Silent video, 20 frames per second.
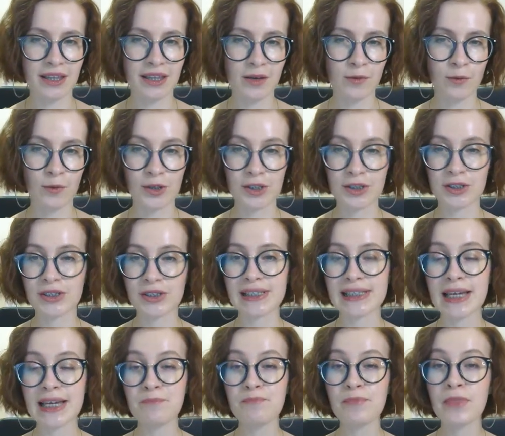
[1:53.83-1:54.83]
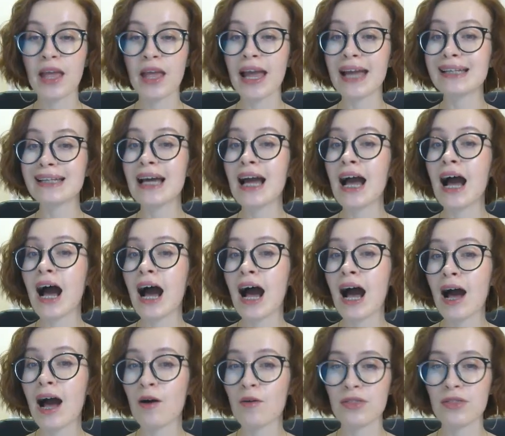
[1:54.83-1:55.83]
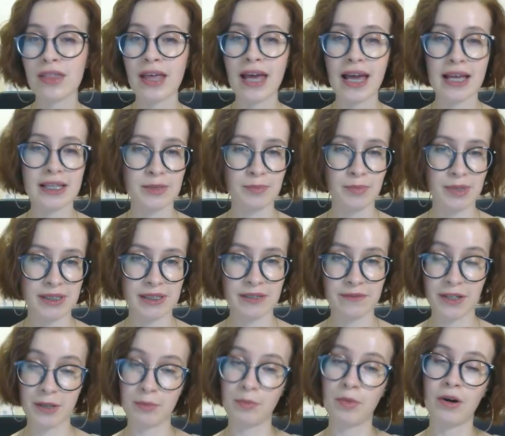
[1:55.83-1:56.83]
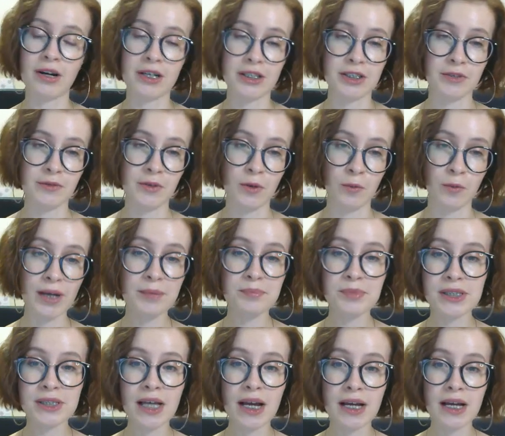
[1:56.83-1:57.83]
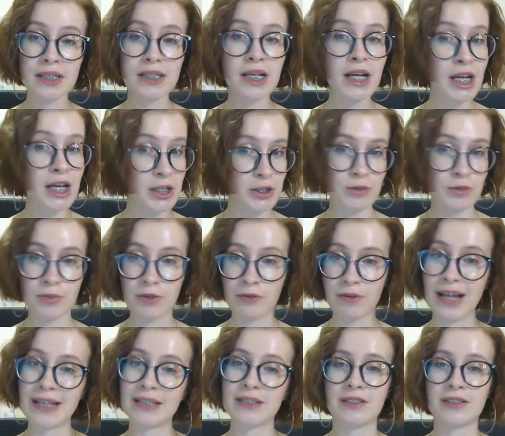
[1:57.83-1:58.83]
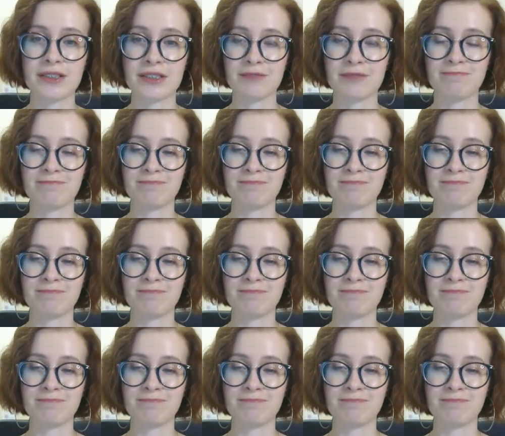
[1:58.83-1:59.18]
they want to see and how that specific part of your website should be rendered.